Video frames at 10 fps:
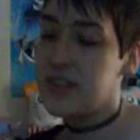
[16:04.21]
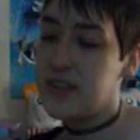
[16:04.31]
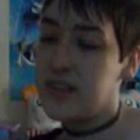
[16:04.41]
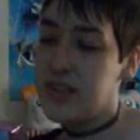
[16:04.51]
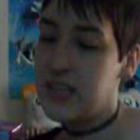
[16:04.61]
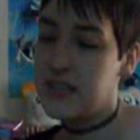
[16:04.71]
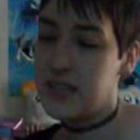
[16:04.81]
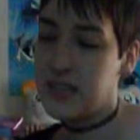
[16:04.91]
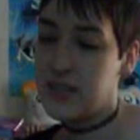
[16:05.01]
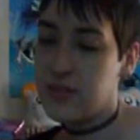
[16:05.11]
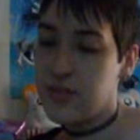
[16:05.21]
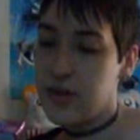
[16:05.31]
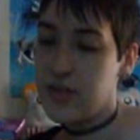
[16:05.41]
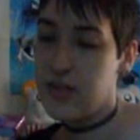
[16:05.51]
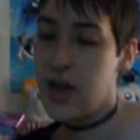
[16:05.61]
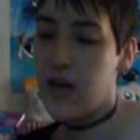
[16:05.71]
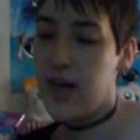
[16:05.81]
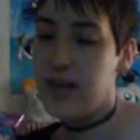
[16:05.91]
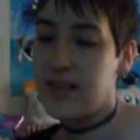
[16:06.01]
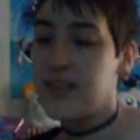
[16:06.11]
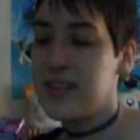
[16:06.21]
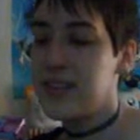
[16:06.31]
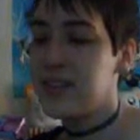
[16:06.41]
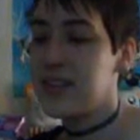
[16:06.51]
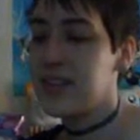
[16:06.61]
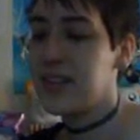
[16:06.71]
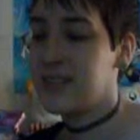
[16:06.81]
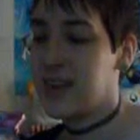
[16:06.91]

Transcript: the easy Sims where oh hey, there's